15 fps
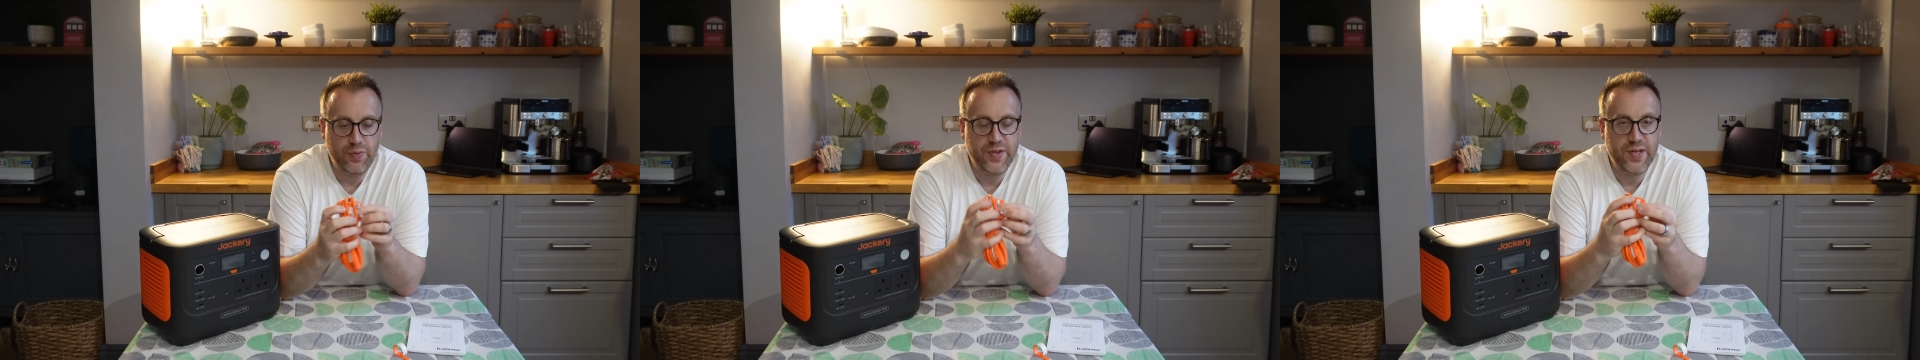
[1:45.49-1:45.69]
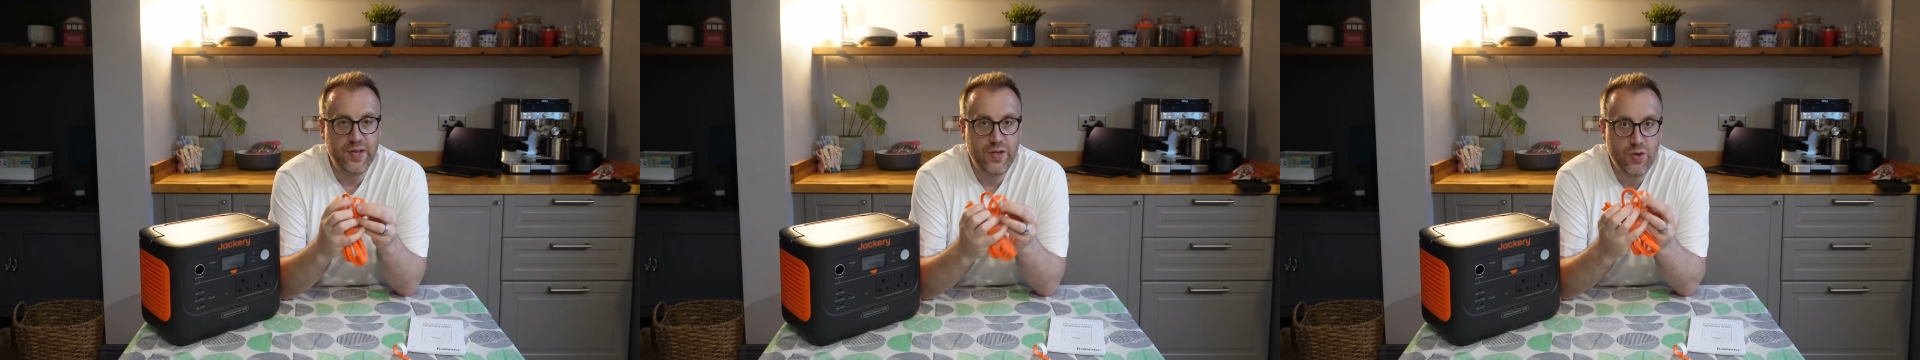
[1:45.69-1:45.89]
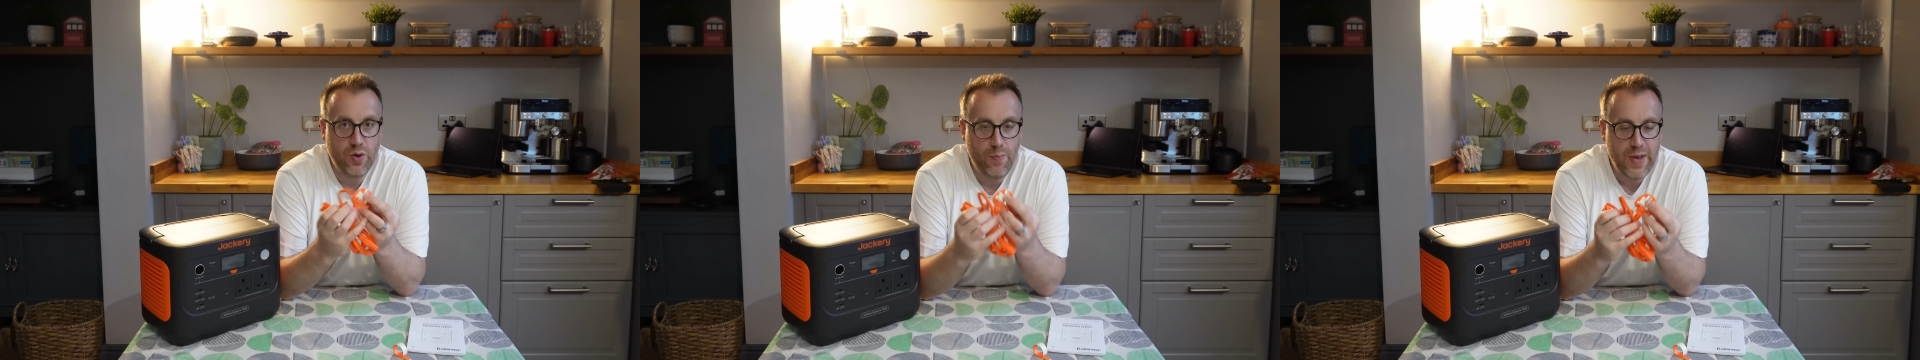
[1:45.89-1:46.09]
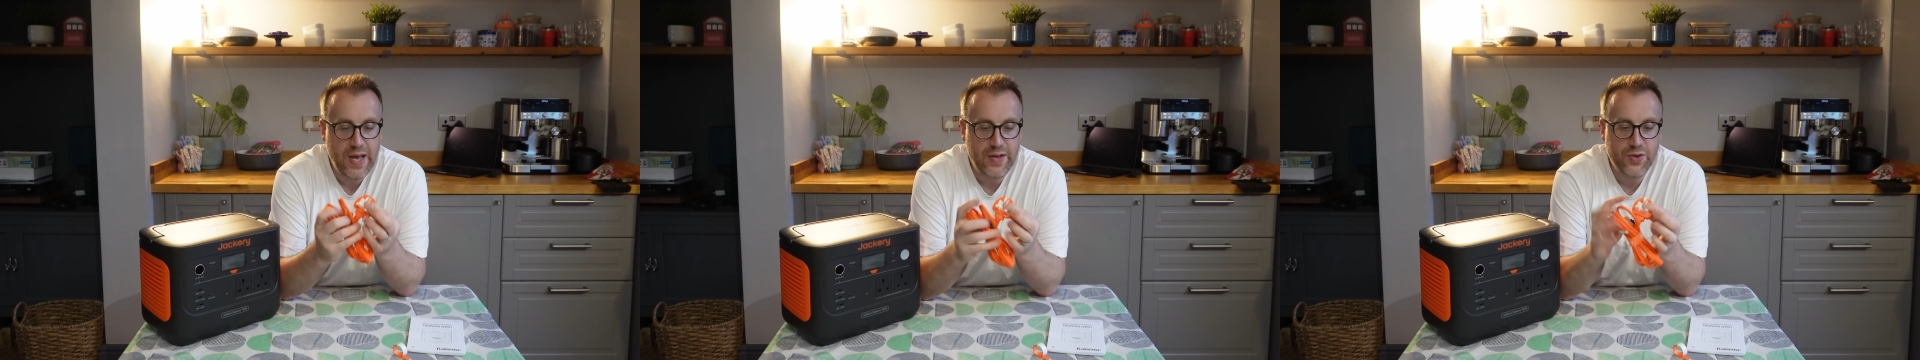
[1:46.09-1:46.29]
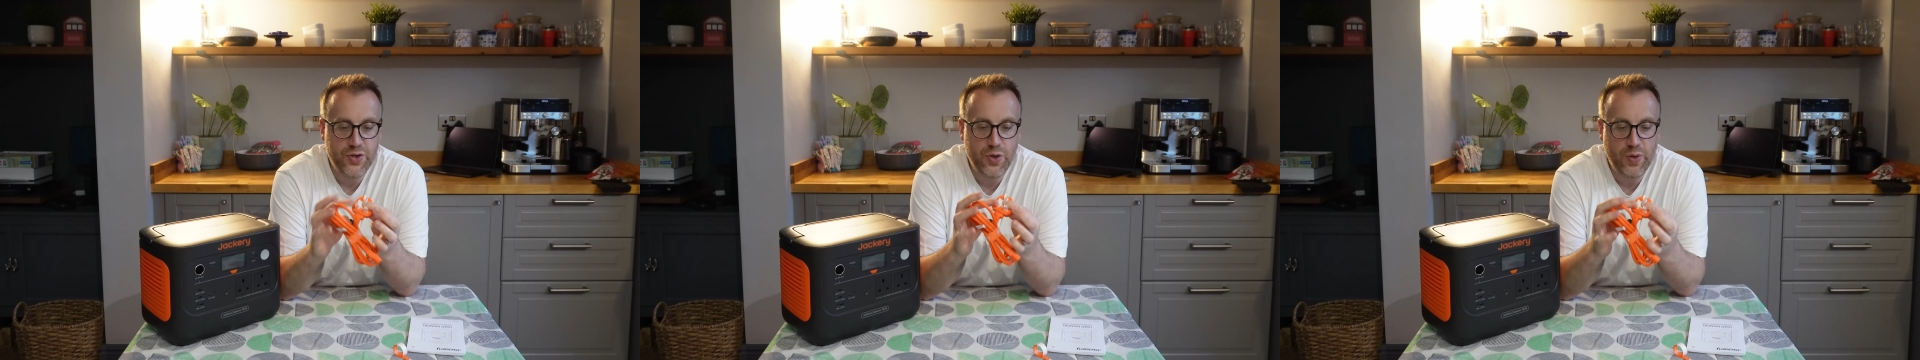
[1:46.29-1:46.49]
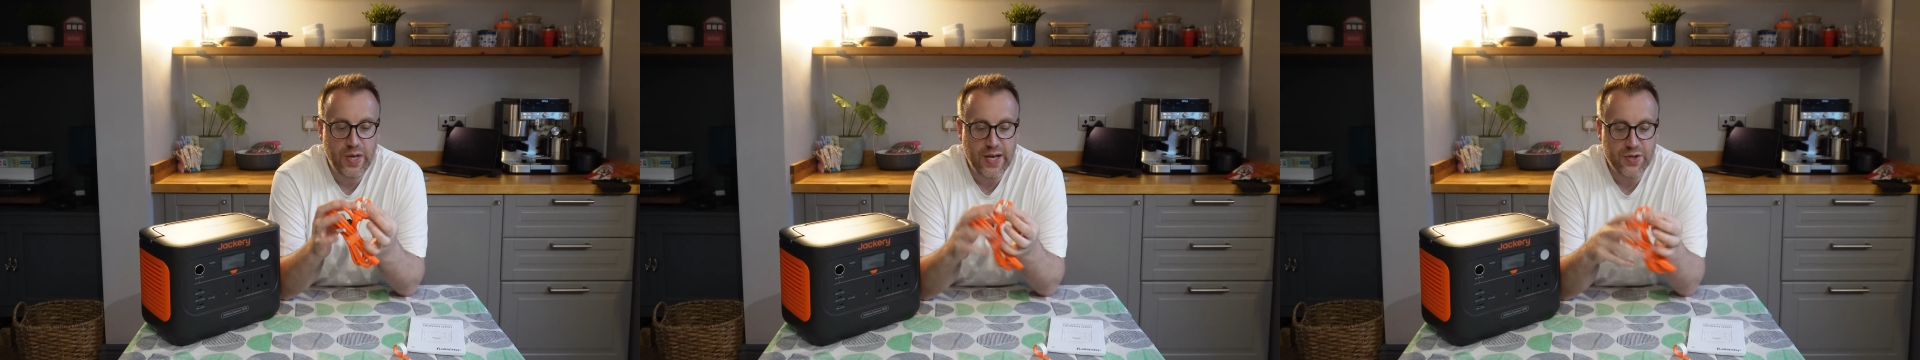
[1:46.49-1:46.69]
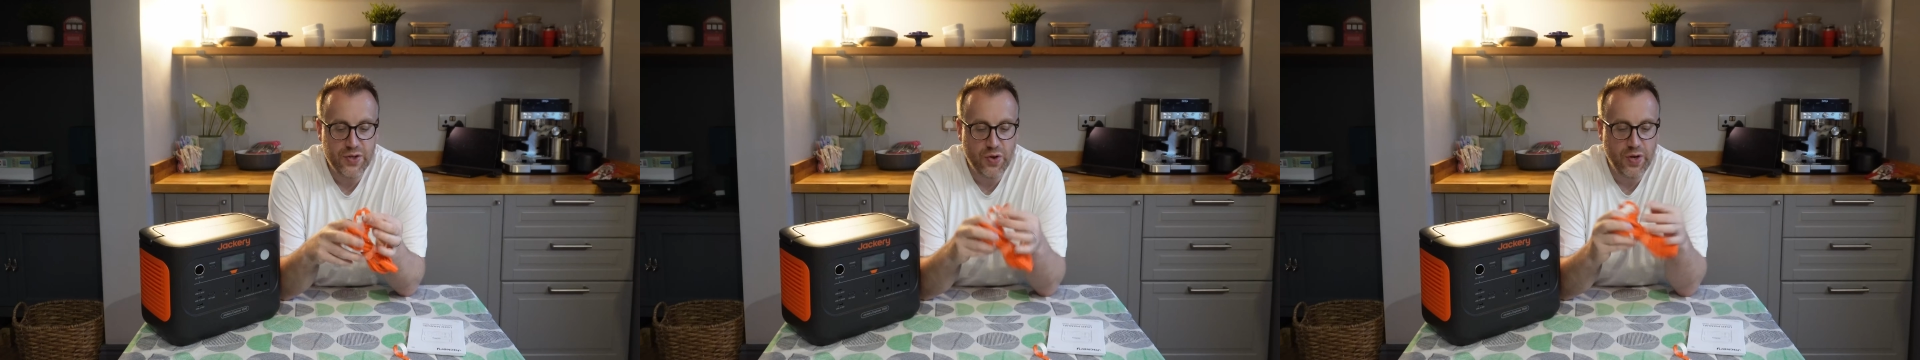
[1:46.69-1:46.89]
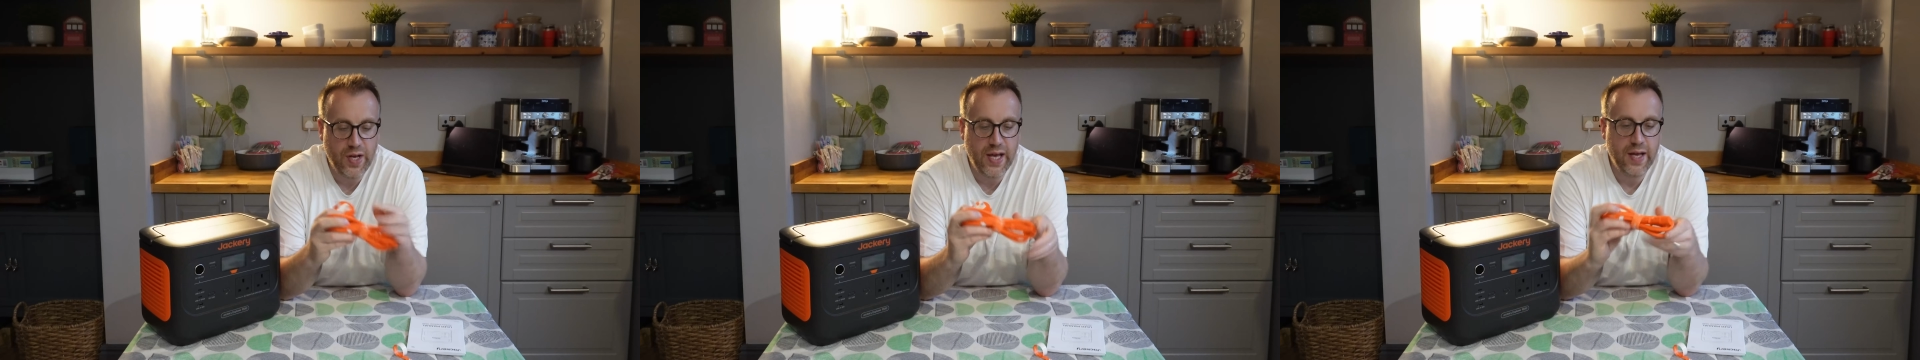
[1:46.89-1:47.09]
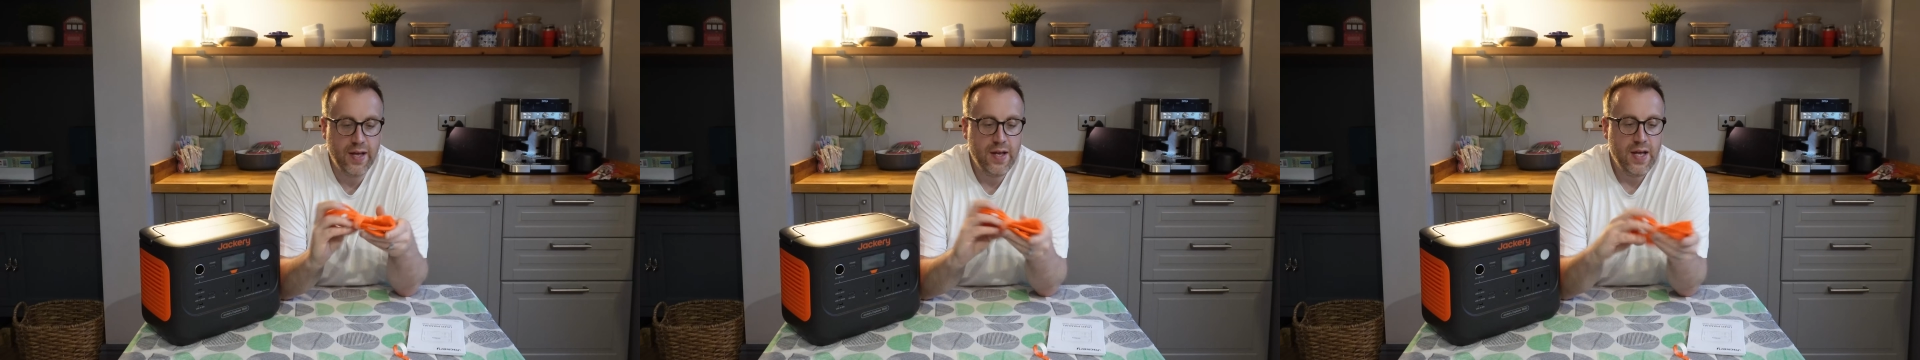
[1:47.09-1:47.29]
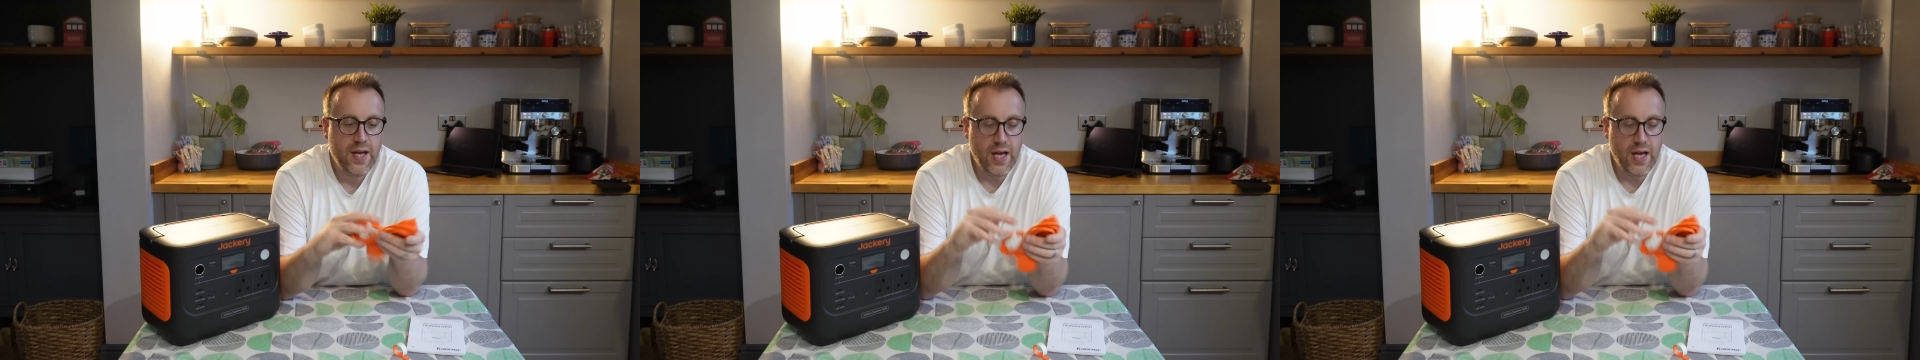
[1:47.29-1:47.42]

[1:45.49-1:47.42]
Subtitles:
this into a mains UK socket